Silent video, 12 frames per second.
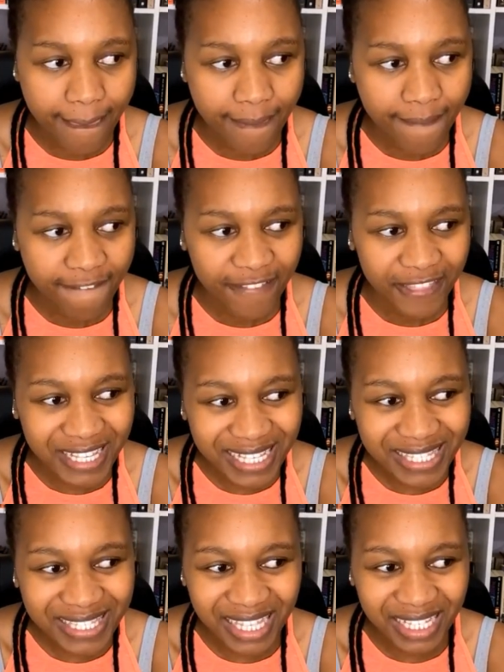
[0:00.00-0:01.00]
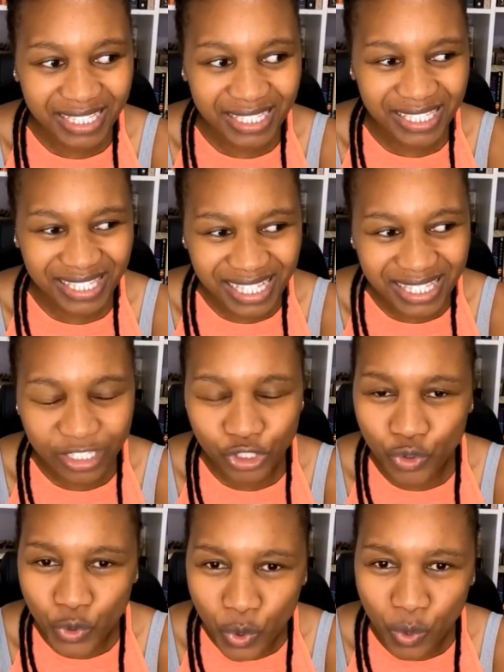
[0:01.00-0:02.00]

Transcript: These things is things that you know.